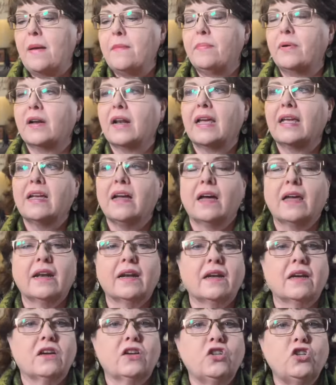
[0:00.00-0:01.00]
but I got
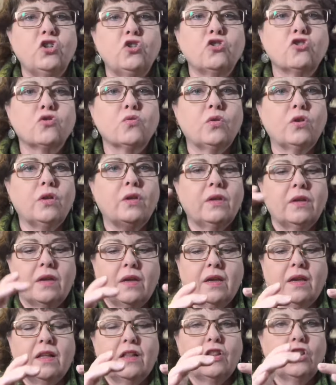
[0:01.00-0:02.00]
an unusual
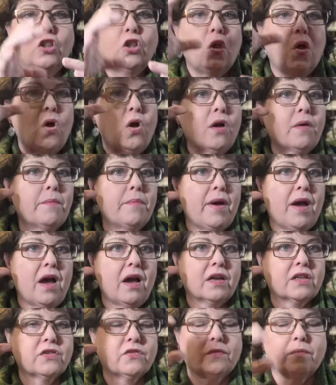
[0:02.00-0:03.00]
long
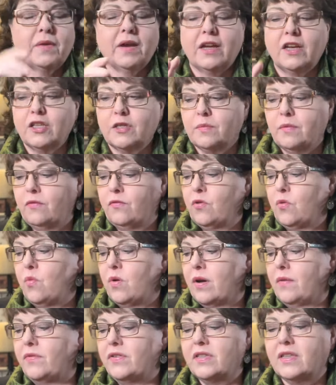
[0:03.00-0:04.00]
box for my husband for
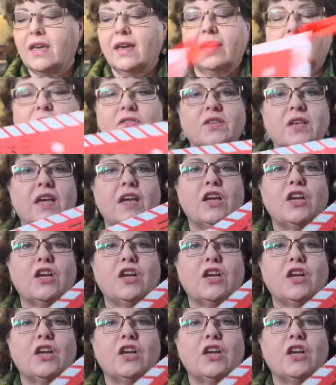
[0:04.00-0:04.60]
one of his gifts.